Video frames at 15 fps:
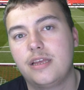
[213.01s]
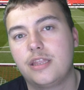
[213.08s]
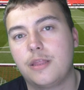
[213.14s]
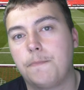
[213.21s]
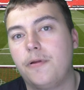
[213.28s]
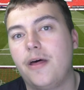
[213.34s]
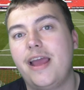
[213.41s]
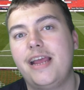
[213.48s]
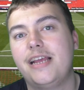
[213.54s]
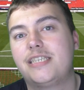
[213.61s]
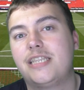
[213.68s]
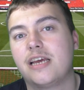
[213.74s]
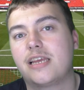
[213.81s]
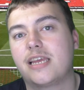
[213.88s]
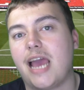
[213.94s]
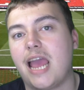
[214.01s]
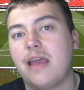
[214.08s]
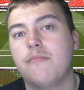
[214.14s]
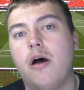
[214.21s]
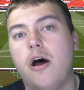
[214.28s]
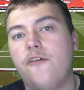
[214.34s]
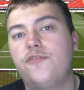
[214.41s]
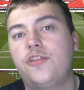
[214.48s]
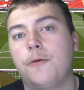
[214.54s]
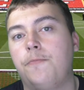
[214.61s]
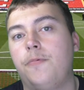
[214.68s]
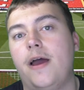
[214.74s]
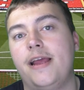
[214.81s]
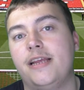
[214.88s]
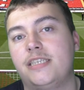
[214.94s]
The players that came off, the
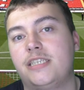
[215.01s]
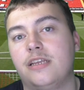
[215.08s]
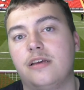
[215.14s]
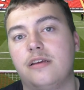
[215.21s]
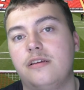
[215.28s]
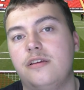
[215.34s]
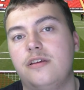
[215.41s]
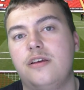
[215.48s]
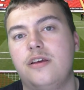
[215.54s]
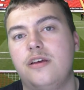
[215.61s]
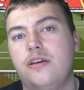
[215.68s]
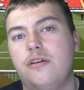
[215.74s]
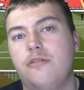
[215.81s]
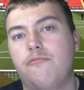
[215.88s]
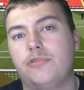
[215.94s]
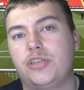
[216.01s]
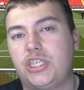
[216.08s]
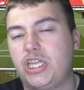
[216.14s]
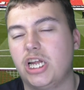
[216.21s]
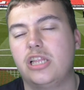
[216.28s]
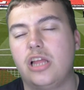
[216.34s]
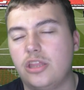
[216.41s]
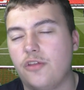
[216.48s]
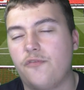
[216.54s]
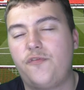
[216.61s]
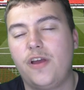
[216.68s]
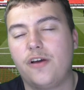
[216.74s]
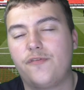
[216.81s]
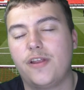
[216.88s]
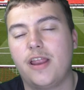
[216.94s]
players that was still on the
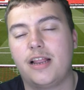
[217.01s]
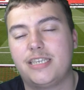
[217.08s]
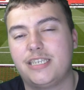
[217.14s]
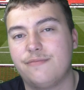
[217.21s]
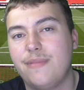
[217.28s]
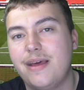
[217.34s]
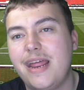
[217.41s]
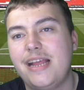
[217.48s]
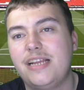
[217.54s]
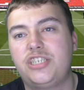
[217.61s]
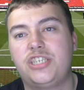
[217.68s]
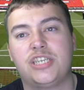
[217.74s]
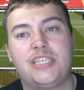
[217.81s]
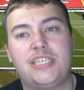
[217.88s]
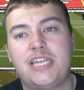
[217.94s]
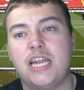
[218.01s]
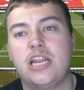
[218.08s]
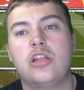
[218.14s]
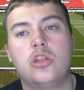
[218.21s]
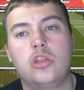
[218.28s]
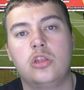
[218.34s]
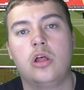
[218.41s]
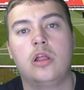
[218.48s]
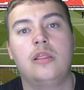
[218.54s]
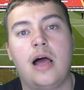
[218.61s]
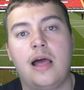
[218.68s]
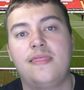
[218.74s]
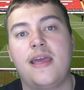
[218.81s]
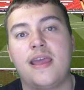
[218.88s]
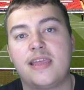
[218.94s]
field for 90 minutes, just didn't look
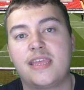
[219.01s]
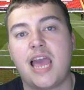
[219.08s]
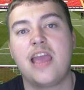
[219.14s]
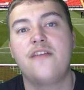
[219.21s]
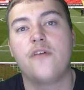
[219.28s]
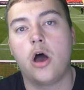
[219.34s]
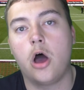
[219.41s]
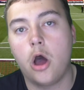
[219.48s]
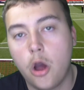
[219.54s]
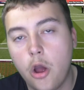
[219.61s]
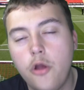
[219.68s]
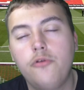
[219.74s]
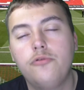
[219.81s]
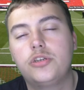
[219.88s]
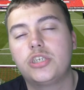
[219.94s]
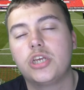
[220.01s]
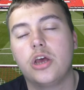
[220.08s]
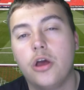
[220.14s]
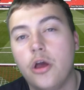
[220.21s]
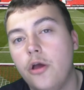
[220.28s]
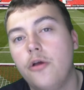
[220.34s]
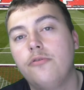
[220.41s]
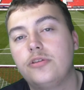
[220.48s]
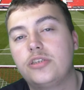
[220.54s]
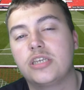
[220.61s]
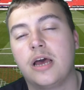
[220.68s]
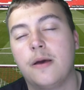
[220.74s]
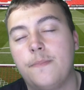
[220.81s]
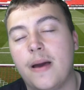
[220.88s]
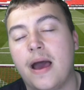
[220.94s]
like they gave a hoot hoot
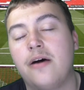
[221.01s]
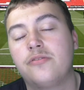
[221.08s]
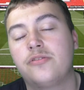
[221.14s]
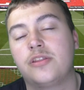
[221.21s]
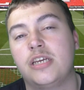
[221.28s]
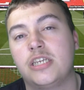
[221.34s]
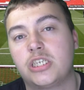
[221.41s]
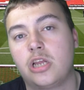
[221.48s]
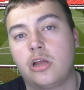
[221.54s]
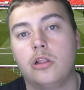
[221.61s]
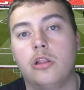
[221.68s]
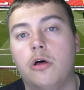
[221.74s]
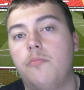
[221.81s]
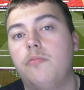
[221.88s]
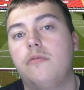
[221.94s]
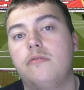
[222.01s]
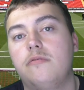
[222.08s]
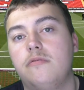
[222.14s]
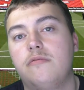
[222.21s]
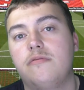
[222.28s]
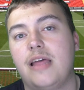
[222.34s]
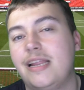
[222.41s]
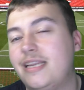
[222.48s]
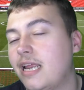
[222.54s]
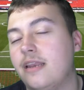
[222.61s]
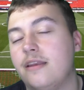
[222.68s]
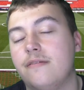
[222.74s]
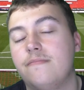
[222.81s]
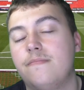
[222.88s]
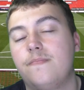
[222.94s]
about this club. They
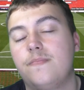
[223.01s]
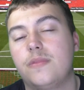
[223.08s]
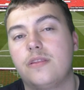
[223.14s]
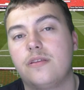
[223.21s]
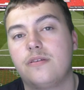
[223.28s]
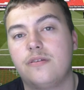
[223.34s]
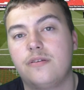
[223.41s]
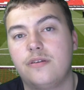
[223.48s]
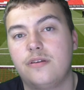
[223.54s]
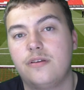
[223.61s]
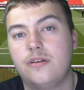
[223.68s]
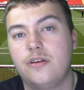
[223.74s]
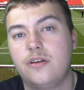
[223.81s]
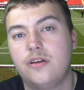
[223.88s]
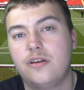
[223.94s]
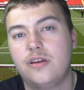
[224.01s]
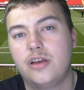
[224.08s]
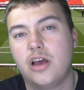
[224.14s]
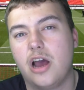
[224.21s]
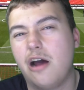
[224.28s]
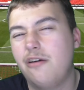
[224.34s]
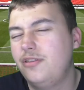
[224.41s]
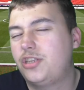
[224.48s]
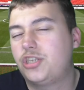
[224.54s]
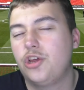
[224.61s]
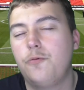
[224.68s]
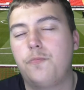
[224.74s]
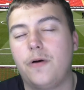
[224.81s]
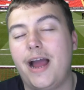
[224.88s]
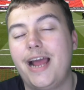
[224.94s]
didn't. Only
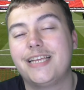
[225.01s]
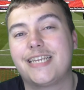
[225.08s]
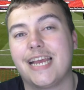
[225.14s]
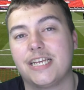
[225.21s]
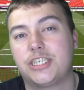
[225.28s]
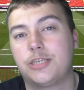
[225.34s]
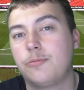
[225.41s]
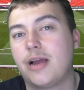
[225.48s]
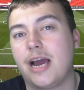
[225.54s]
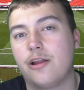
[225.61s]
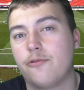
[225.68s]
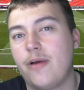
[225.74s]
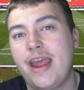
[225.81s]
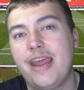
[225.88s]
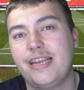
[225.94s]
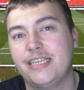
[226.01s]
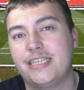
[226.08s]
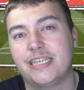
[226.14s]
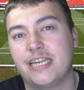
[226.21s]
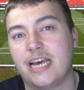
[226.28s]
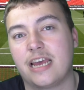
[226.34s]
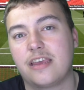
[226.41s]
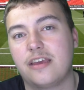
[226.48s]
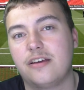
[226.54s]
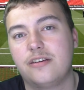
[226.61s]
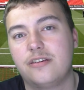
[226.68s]
two players get some kind of rating today.